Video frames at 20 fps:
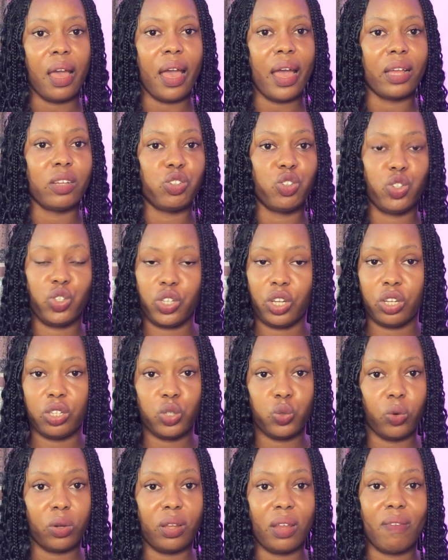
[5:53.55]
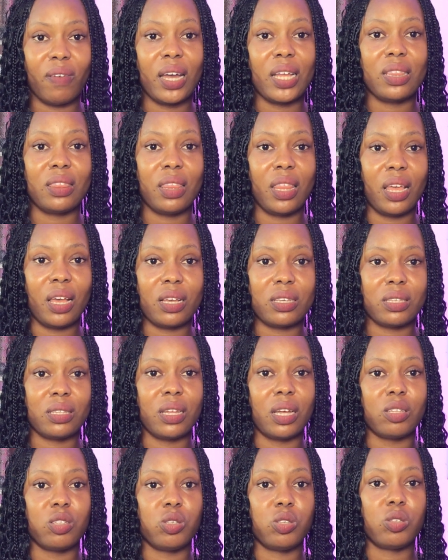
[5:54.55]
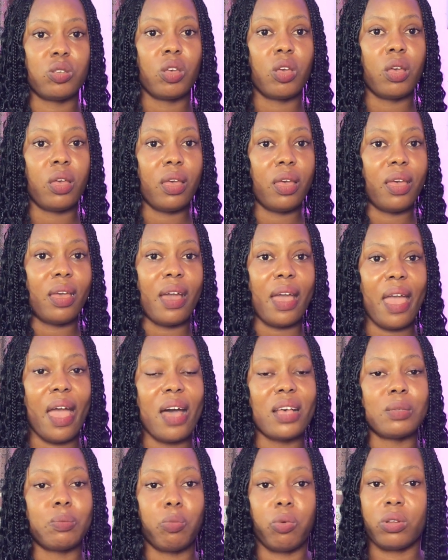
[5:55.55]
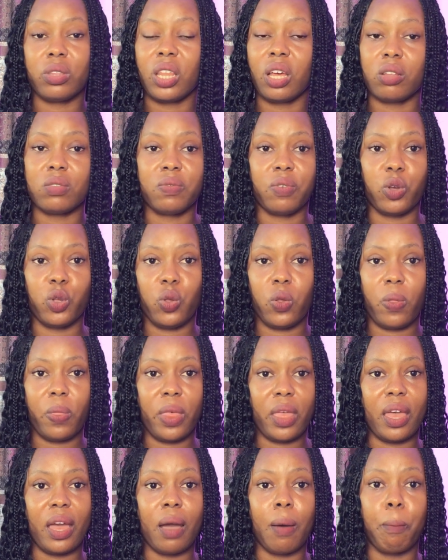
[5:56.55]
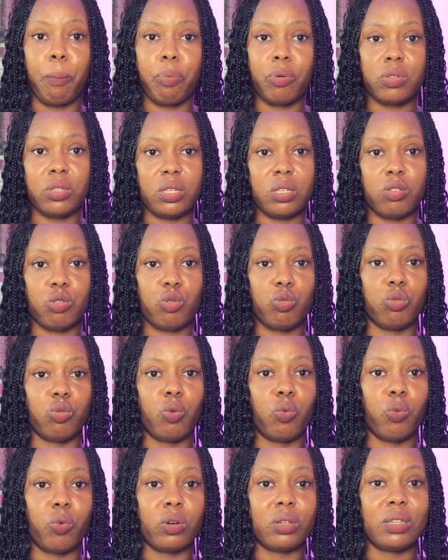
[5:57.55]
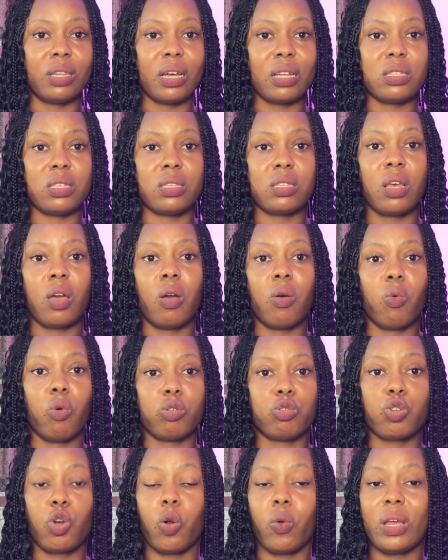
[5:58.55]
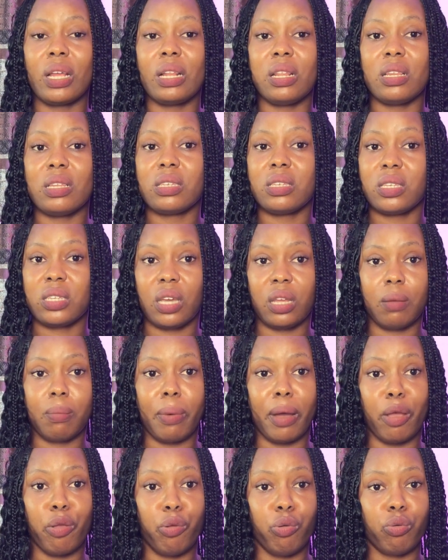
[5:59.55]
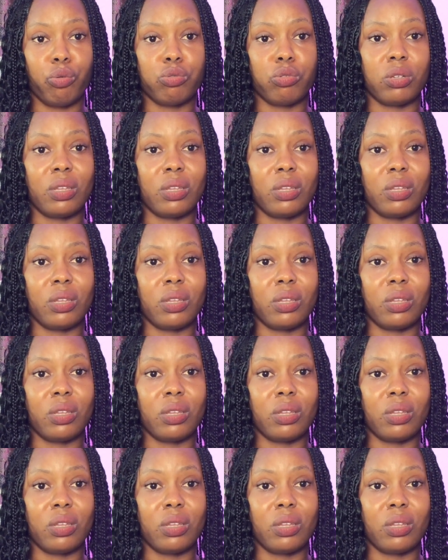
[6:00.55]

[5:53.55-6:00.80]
and change whatever text that AI has brought out for you there, and put it to the one that was correctly said by you.